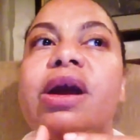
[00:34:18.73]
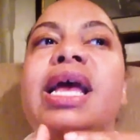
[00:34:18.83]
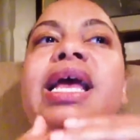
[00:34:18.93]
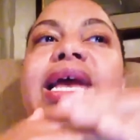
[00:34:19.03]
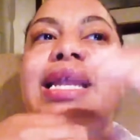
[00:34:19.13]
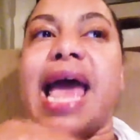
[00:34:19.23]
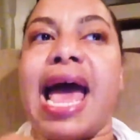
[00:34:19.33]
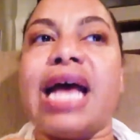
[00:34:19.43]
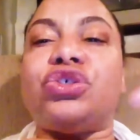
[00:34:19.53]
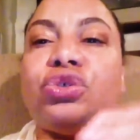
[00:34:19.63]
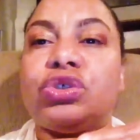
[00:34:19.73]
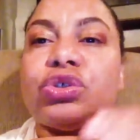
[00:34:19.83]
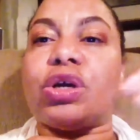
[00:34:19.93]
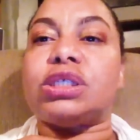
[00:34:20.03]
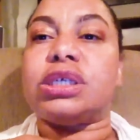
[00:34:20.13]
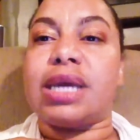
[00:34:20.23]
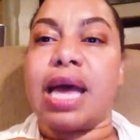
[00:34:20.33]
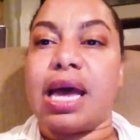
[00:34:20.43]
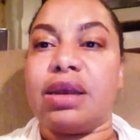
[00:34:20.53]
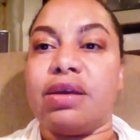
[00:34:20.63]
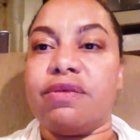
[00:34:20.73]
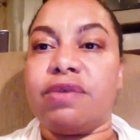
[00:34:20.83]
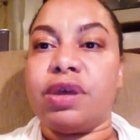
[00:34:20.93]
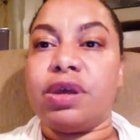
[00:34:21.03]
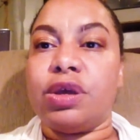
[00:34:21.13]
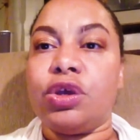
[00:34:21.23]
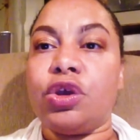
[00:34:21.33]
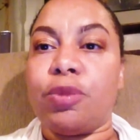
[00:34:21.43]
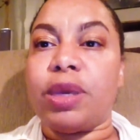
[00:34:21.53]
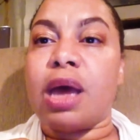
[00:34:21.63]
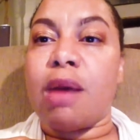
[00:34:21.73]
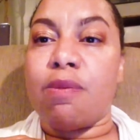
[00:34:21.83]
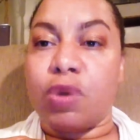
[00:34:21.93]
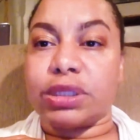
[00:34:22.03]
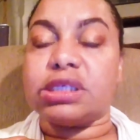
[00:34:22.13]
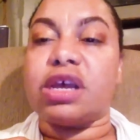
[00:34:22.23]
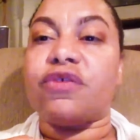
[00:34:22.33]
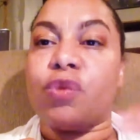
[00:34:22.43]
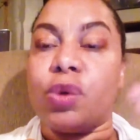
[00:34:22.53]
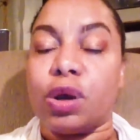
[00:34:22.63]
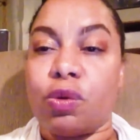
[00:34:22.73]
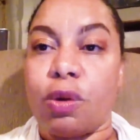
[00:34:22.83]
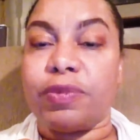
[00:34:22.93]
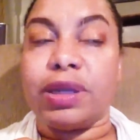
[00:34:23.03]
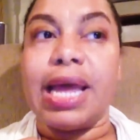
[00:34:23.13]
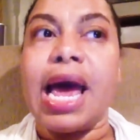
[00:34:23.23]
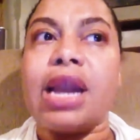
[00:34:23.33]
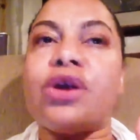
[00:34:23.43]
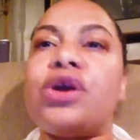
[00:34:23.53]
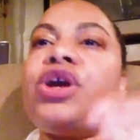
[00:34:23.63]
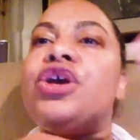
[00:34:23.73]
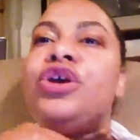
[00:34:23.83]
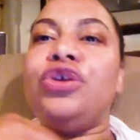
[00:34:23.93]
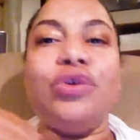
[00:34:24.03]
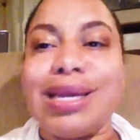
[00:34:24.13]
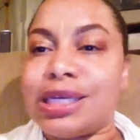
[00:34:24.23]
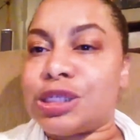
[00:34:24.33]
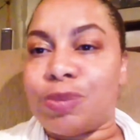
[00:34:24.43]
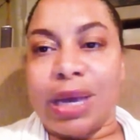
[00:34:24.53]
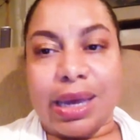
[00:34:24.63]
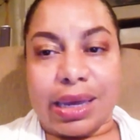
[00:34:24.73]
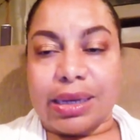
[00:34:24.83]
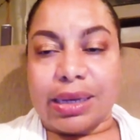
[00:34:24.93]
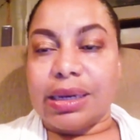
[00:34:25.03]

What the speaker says: And as you start to kind of, become more successful and grow up the ladder, you can expand.